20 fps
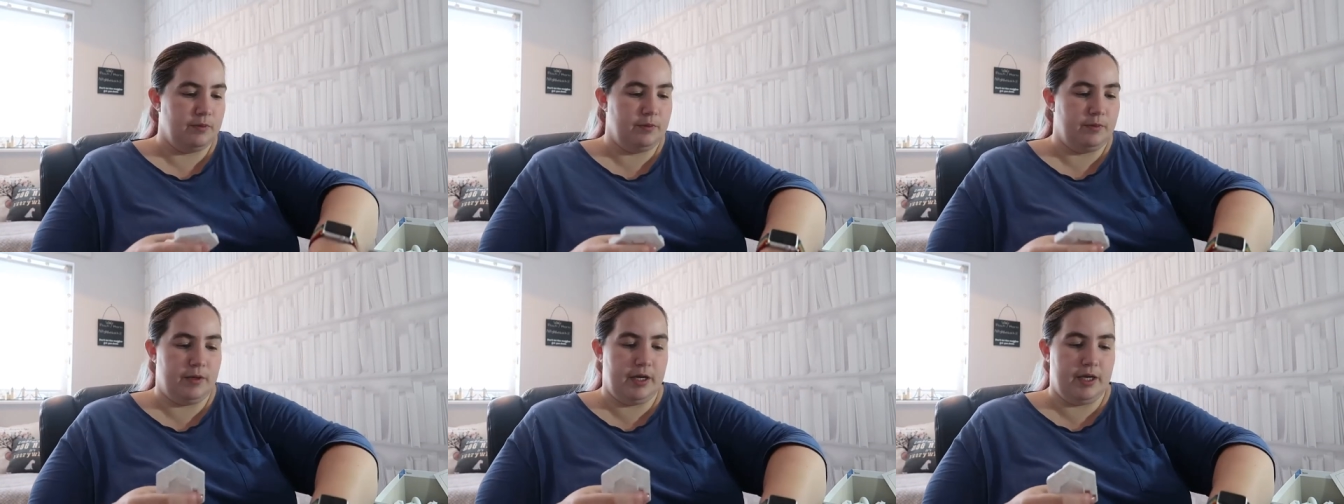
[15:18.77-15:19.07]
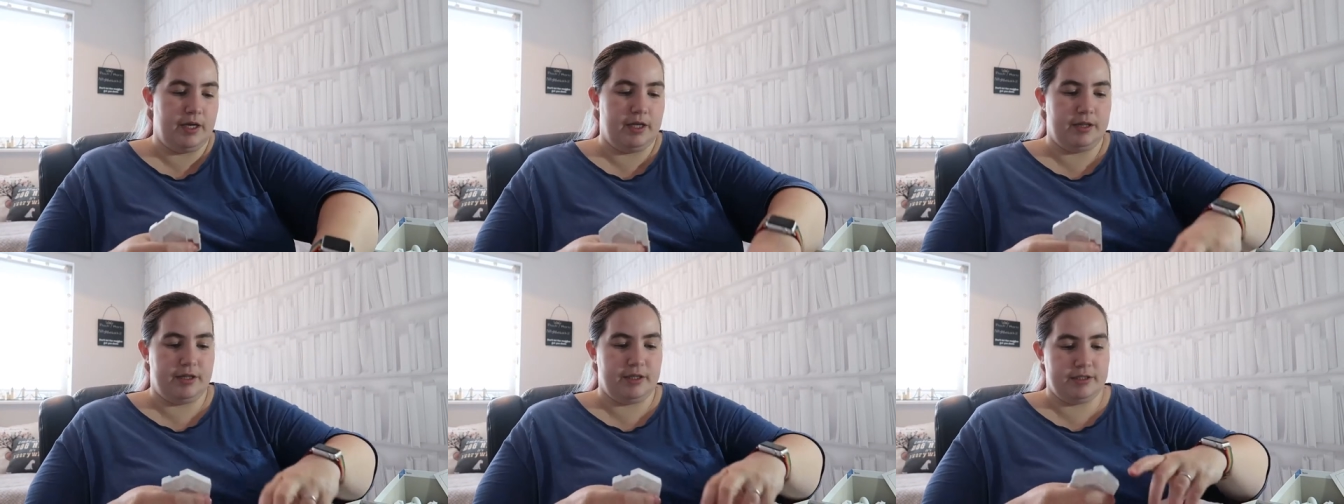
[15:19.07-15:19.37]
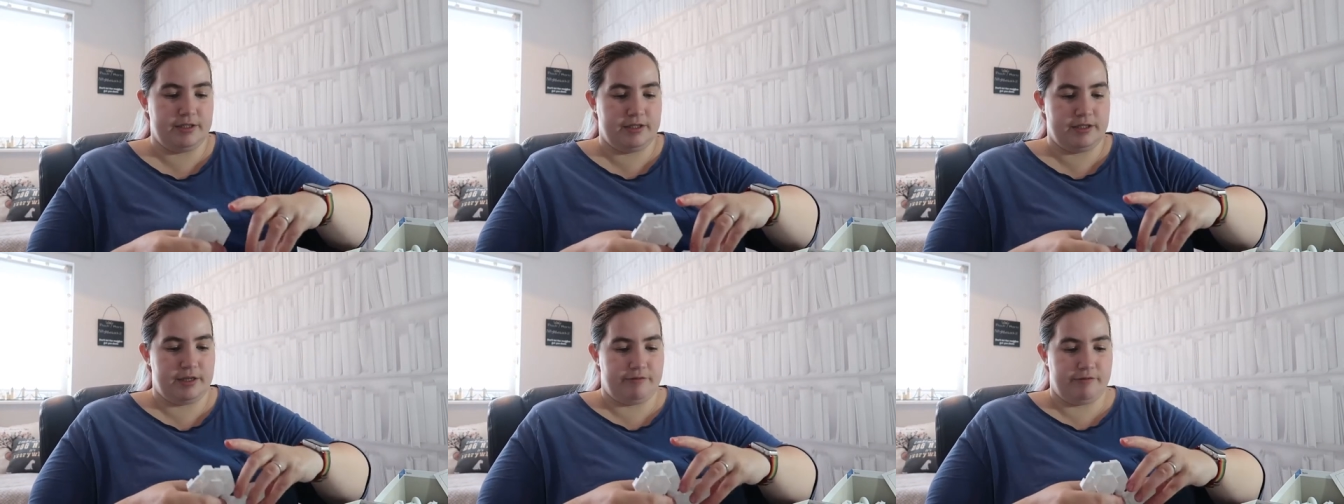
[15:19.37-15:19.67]
with
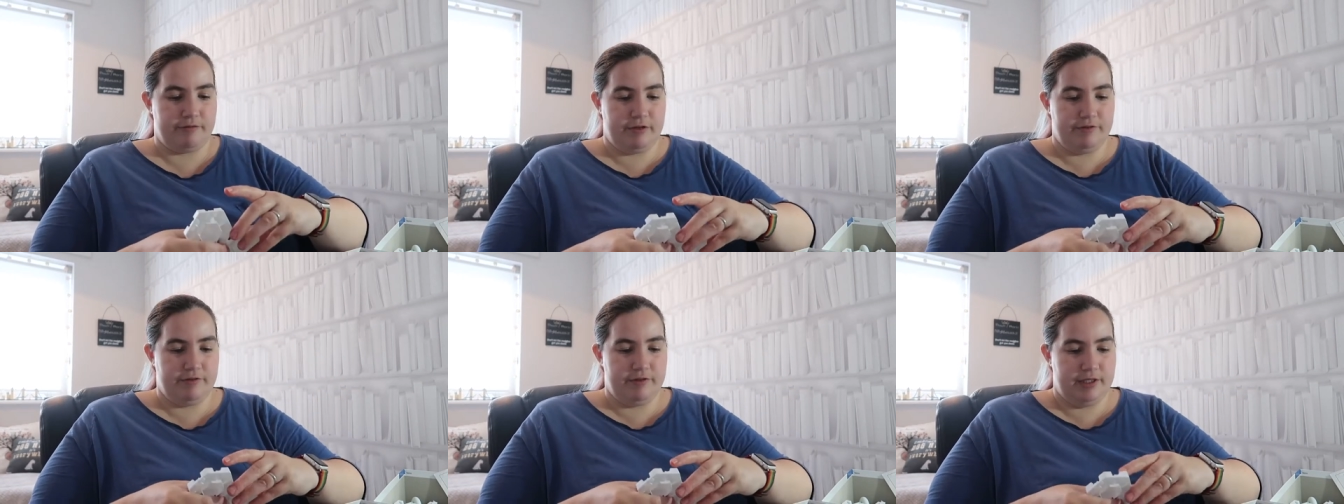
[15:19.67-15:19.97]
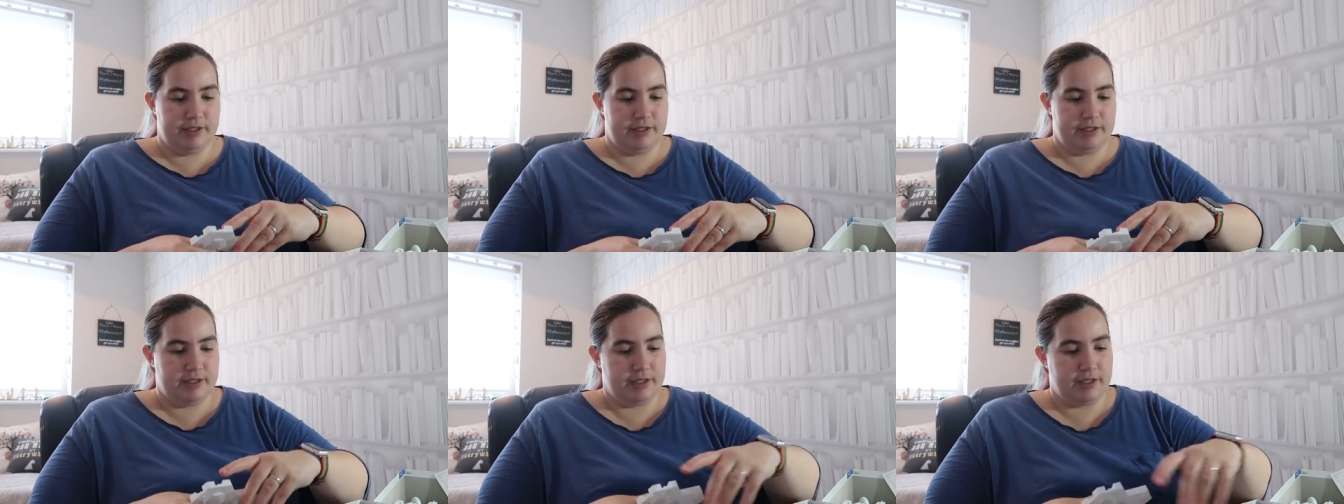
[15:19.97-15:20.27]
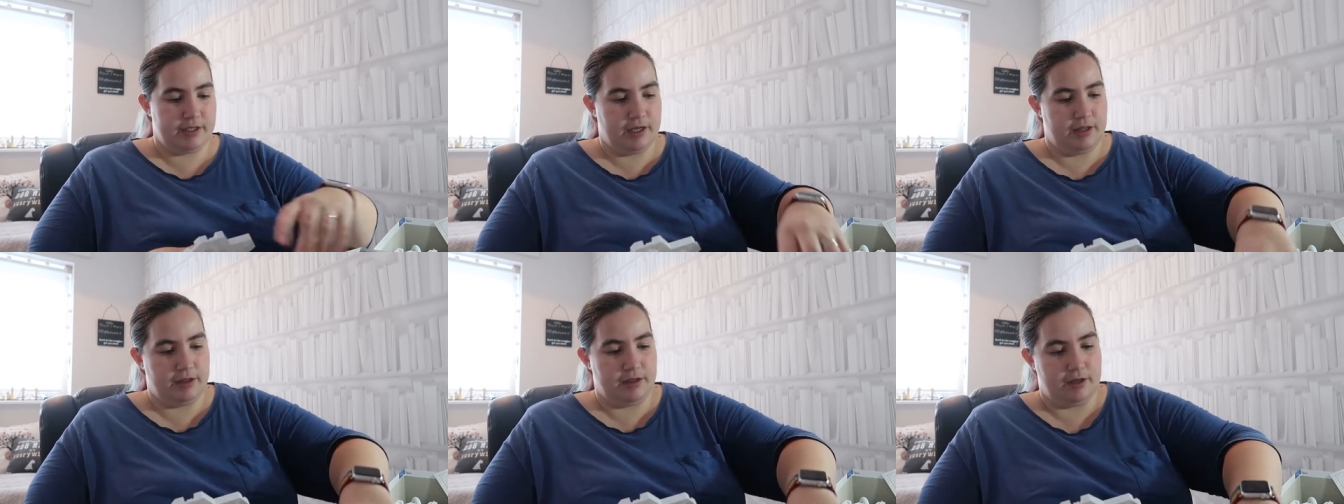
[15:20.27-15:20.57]
several of these
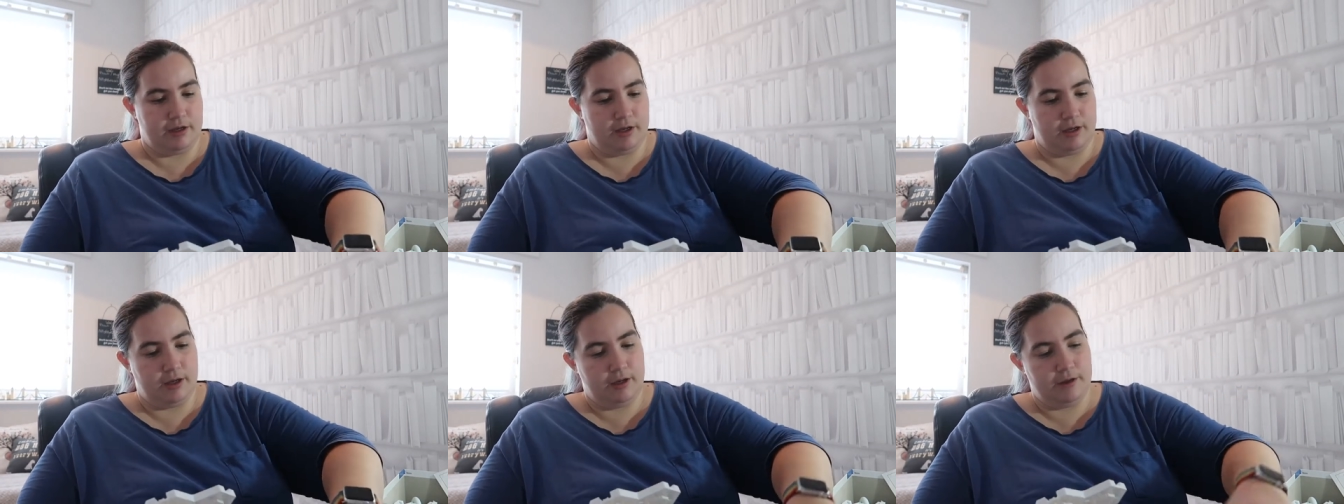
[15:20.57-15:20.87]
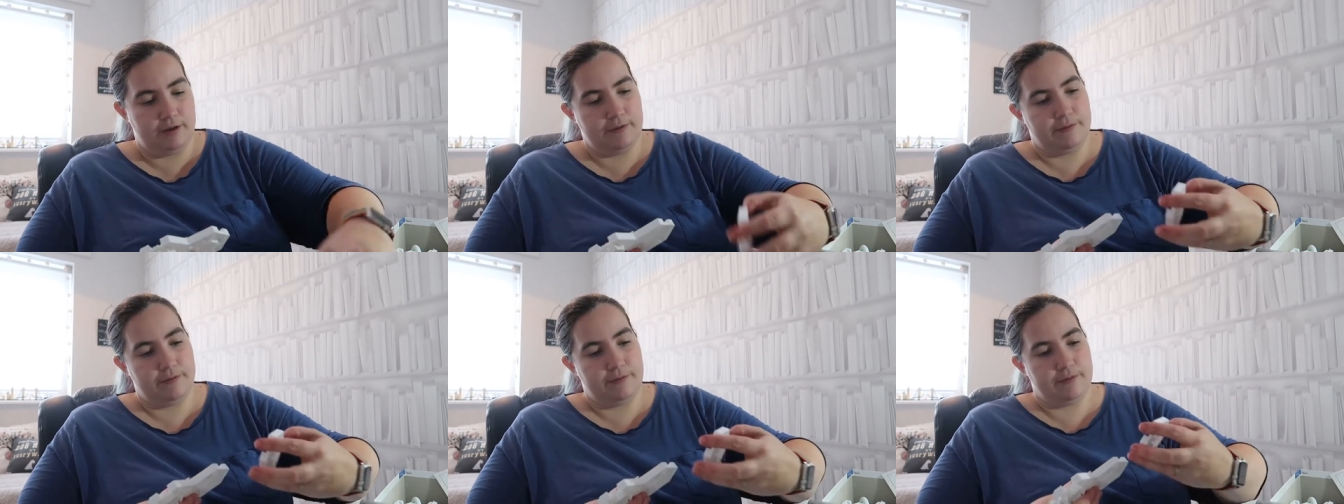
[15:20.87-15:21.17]
together